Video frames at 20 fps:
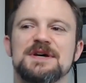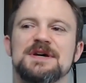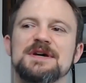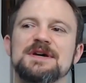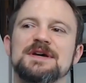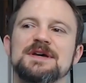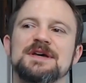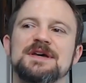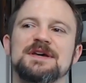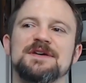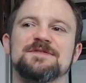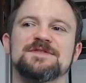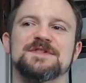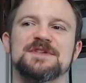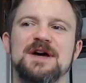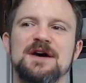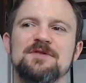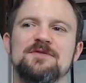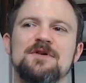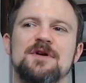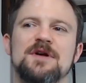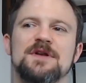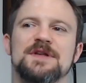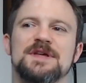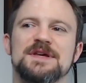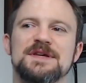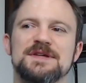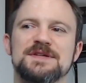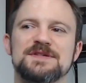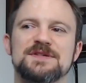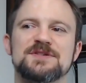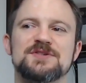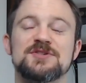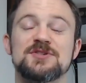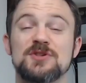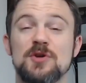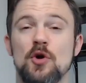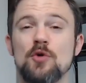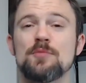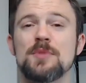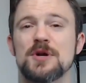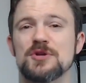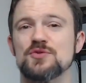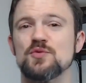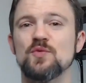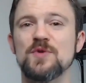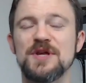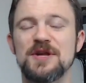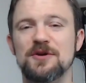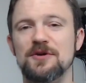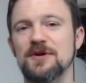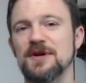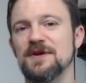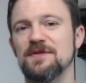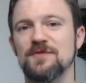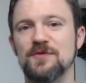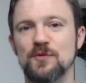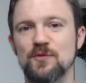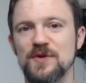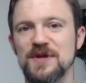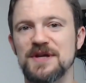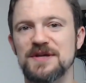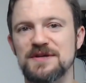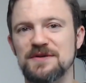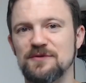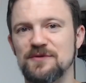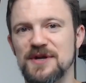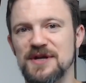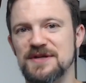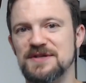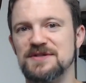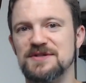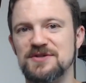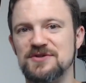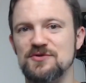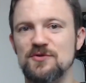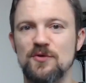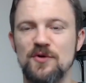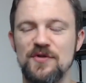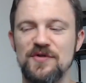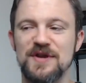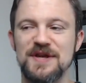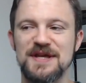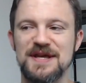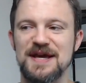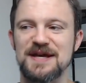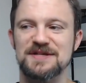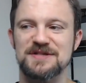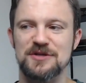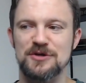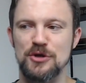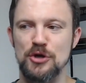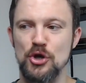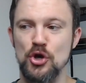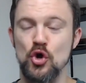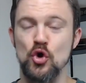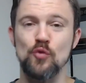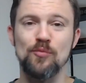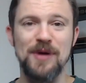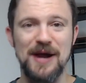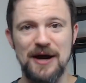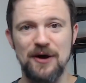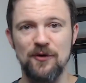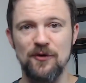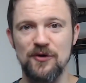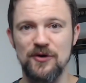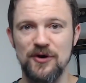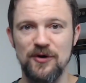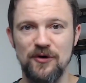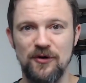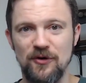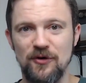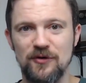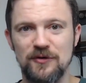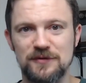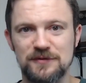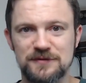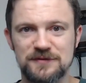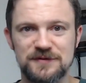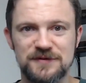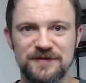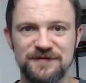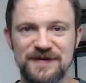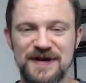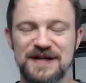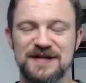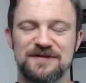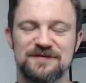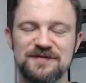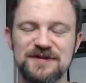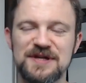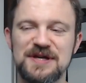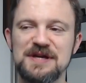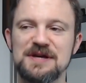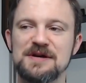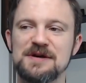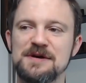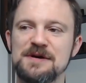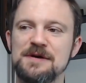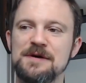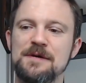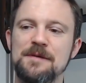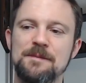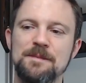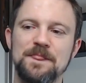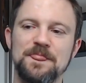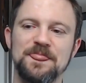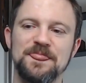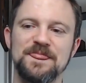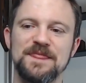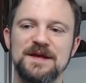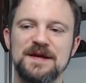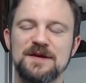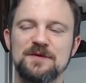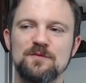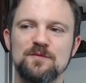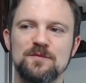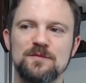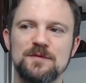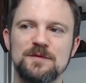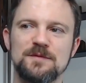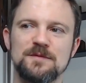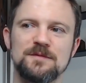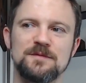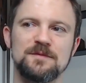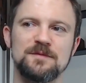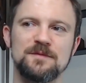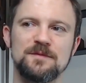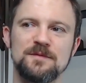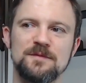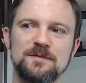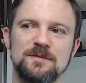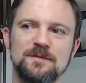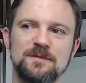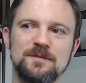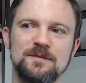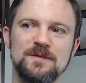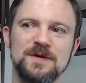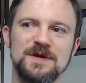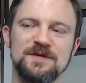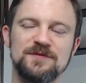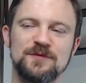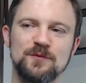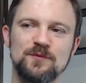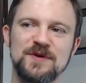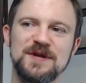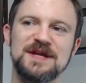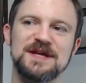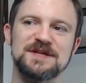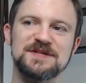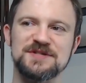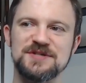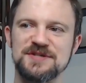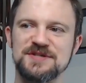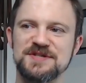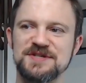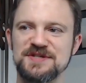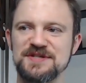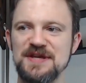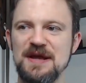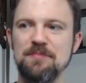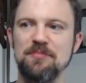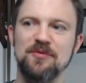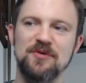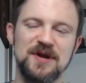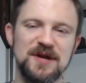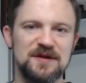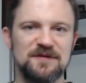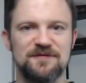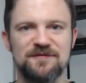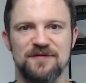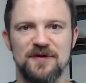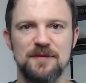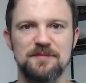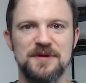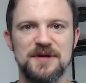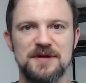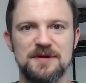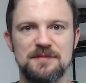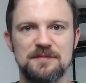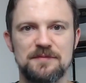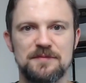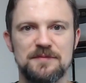if Sauron is so much weaker if the ring is destroyed that he has no power at all, effectively, then if the ring is just separated from him,